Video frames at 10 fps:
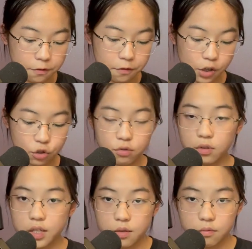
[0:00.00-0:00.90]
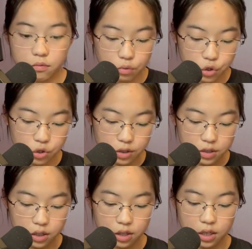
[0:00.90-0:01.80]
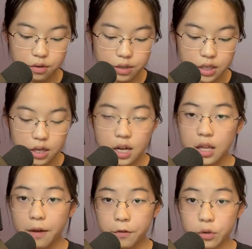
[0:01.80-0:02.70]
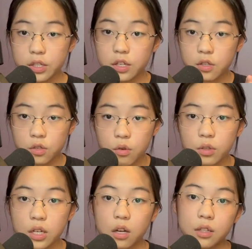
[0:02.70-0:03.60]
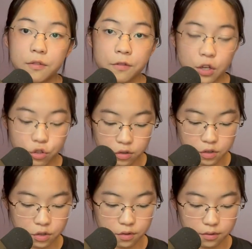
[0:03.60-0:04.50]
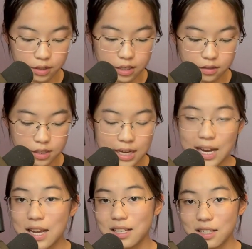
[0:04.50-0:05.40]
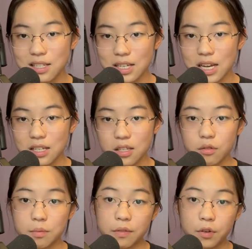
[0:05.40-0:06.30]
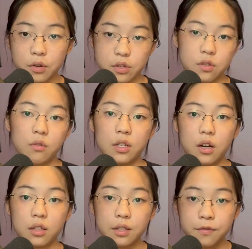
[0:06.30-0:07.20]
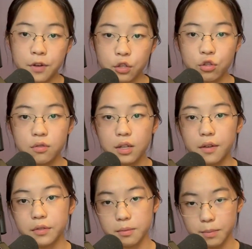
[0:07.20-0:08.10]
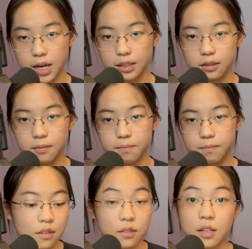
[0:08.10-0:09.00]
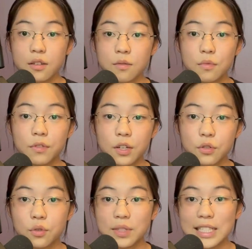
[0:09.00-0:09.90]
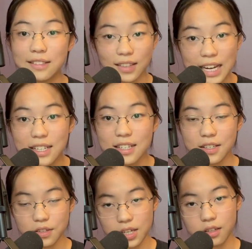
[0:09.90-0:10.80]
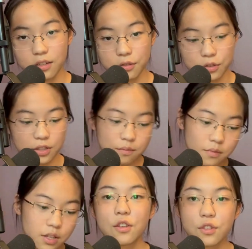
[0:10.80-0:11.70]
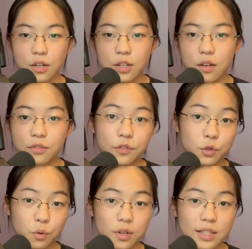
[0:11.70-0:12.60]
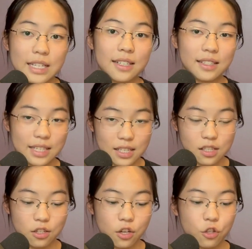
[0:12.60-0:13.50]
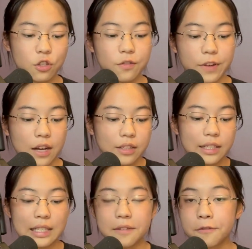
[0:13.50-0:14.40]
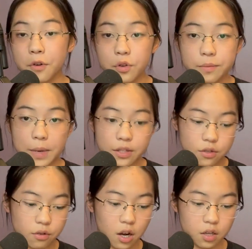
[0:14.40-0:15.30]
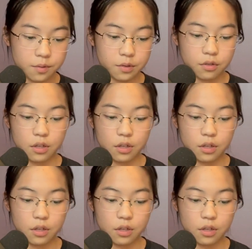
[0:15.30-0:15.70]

functionalism, which is the theory that focuses solely on the function of certain things. And in this case, it will be focused solely on the function of the mind. Now let's move on to the ladies of psychology. Starting off with Dorothea Dix. She founded the first mental hospital